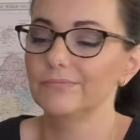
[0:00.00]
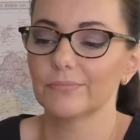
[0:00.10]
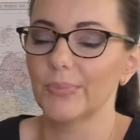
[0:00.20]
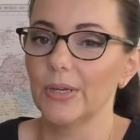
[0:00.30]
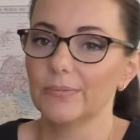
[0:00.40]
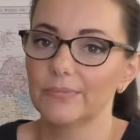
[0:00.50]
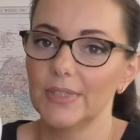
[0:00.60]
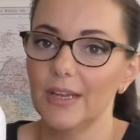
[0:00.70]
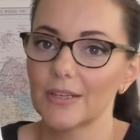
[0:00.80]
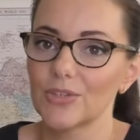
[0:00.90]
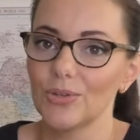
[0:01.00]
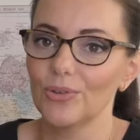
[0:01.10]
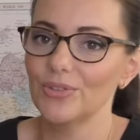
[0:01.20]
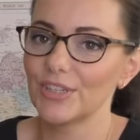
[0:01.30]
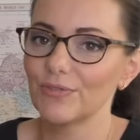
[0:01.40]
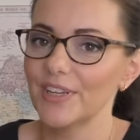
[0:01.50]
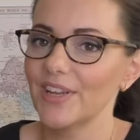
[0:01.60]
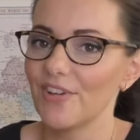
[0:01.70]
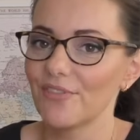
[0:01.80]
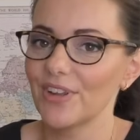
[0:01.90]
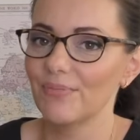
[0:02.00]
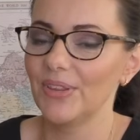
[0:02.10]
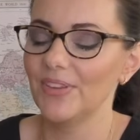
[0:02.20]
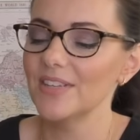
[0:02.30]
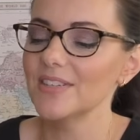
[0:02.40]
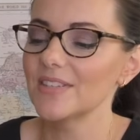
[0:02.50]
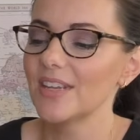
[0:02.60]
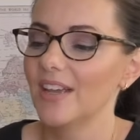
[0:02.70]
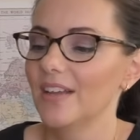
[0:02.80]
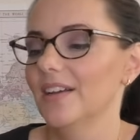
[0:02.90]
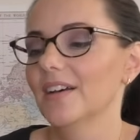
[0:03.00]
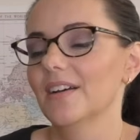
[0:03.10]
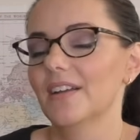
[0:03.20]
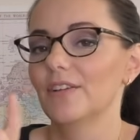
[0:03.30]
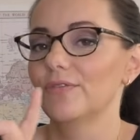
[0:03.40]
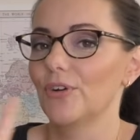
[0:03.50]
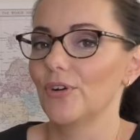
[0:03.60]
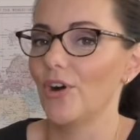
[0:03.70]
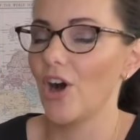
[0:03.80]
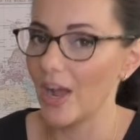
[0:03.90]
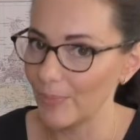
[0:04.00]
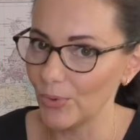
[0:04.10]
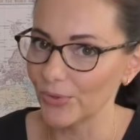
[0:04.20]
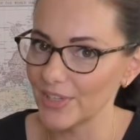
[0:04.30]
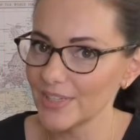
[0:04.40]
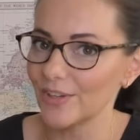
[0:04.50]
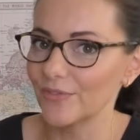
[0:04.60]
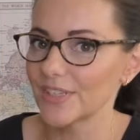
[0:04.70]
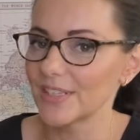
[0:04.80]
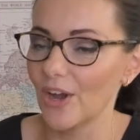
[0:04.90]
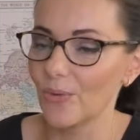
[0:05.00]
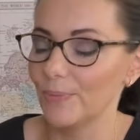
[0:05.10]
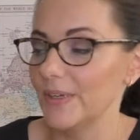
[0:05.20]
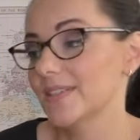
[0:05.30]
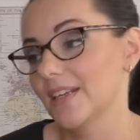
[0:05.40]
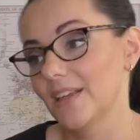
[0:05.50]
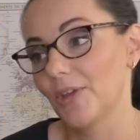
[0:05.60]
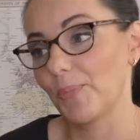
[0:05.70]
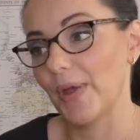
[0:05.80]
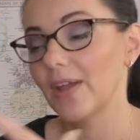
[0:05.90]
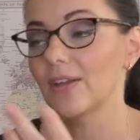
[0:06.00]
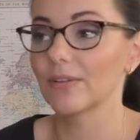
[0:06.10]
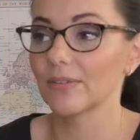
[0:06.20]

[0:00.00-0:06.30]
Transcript: But yeah, so definitely can't recommend this. And if I bought this, obviously I would be sending it back,